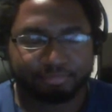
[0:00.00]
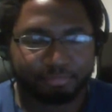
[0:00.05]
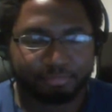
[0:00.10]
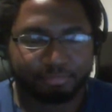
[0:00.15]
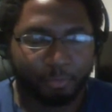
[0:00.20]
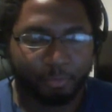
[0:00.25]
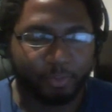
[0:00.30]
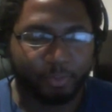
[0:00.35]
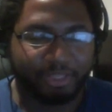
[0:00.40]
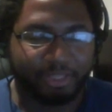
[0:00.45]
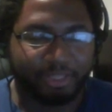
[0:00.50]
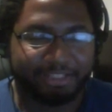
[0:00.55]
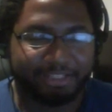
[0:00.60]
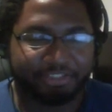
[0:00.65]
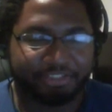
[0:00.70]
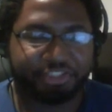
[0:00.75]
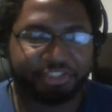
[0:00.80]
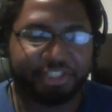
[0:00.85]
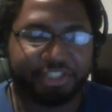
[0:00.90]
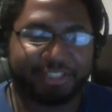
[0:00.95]
We had
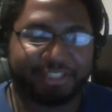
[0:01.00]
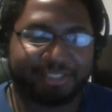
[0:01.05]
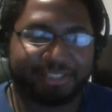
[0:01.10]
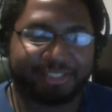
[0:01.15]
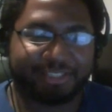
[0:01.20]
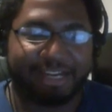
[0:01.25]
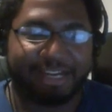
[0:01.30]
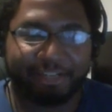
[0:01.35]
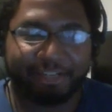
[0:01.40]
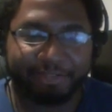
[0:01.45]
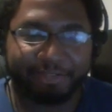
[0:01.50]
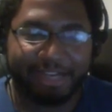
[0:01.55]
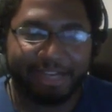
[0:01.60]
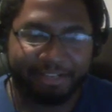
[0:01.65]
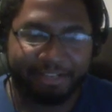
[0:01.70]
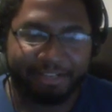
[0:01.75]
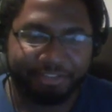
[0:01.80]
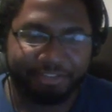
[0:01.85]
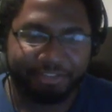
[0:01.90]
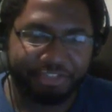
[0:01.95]
just kind of
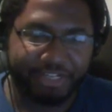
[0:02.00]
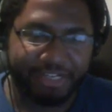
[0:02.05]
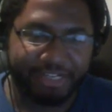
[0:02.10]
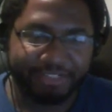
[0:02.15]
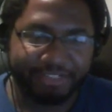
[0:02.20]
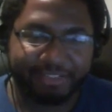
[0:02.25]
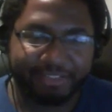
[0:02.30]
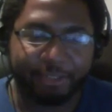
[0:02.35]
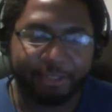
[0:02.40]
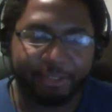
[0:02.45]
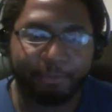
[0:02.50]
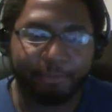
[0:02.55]
gotten Jon Snow